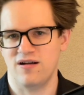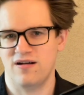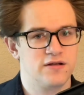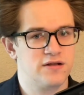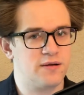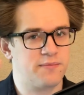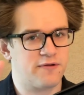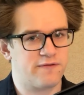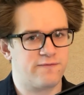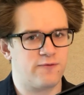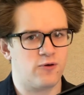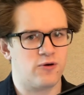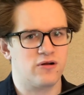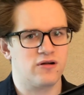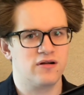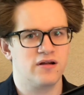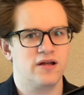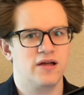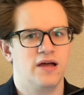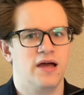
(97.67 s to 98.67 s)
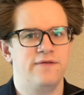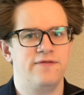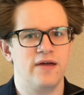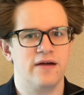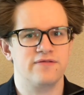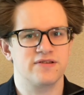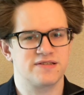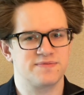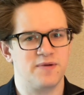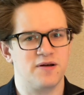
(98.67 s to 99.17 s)
Number 4, if you have
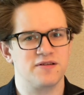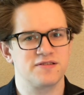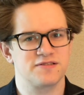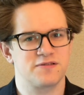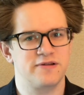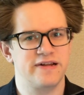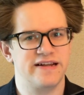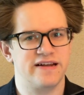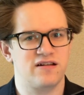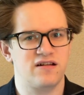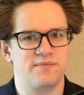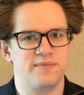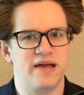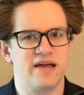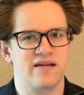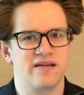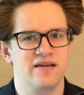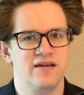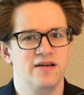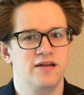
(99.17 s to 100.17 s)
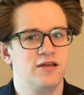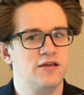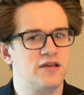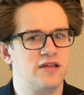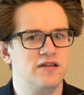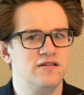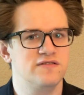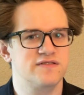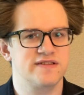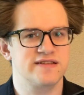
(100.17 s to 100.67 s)
a small screen on your Mac, you can
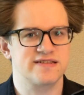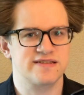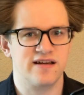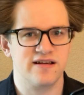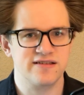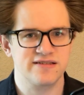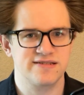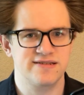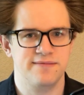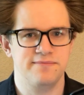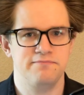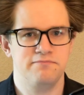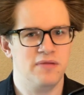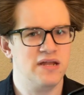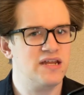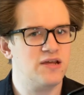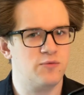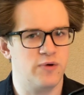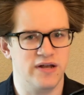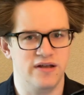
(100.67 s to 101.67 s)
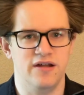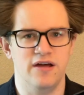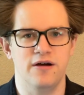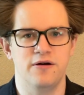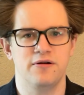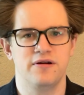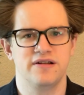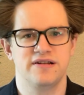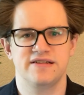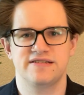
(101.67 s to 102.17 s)
use this custom mini window
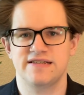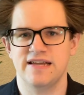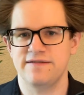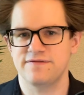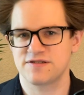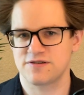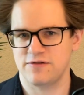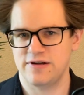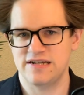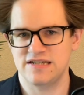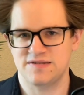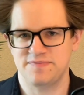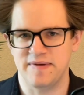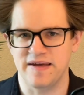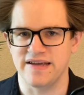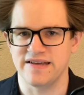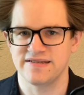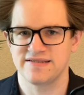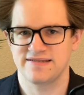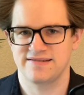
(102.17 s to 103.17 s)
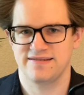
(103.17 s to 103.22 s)
to save screen space.